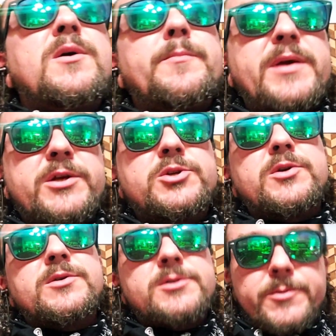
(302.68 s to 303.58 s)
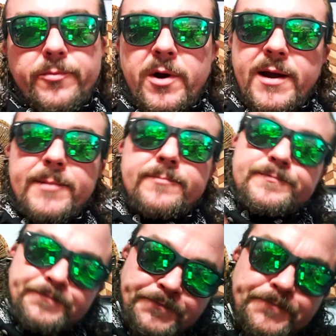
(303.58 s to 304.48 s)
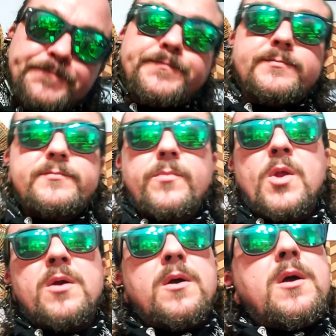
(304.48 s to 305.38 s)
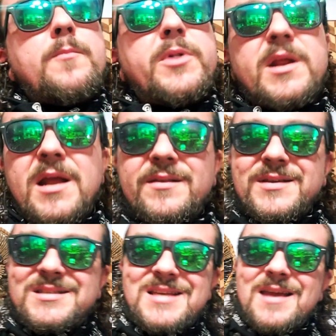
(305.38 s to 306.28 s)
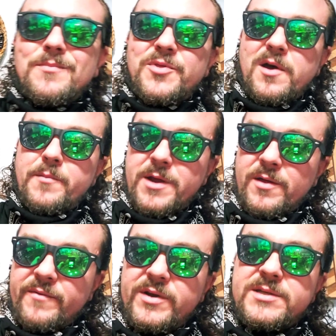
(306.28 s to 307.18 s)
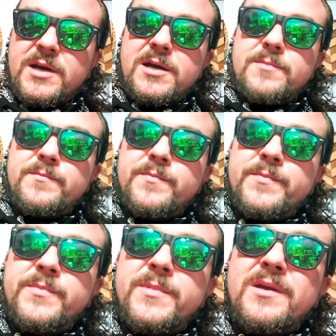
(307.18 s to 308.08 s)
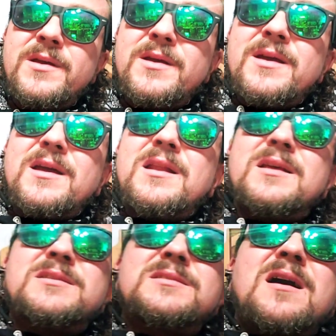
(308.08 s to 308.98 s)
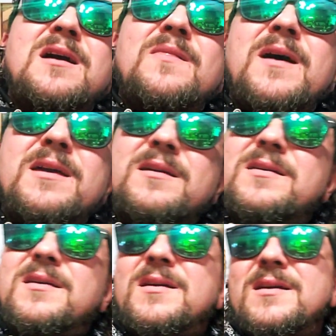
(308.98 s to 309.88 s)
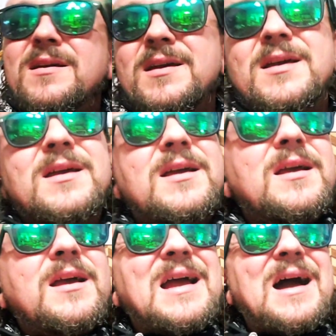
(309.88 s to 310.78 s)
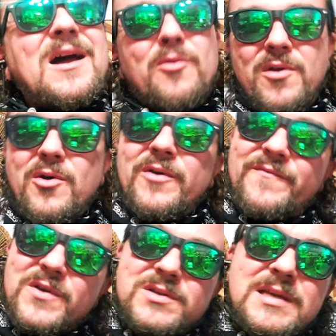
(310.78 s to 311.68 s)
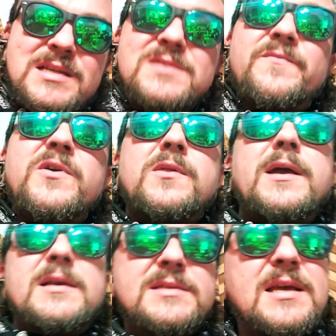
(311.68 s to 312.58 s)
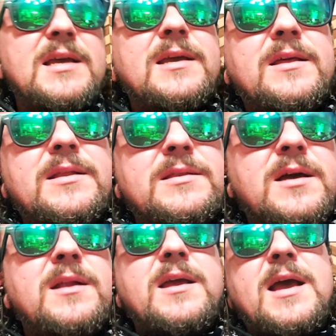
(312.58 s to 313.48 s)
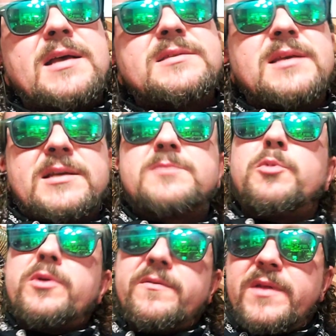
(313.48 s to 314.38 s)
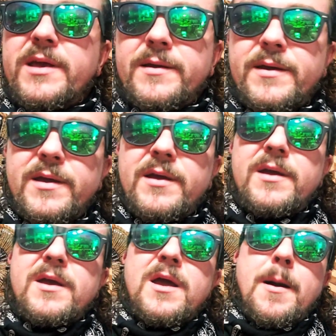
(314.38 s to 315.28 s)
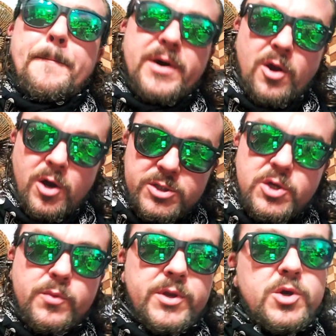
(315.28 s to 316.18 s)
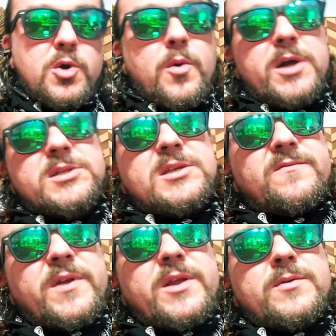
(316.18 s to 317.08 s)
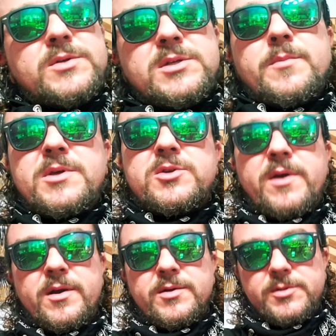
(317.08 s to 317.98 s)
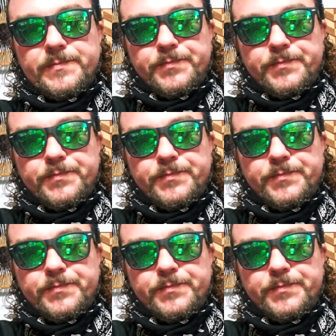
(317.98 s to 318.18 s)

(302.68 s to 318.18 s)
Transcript: pictures, right? but it ain't the same thumbnail every time. And it's not like, I don't know, it feels, it doesn't feel like it's done as exploitively. But also when you go watch these videos of some of these creators,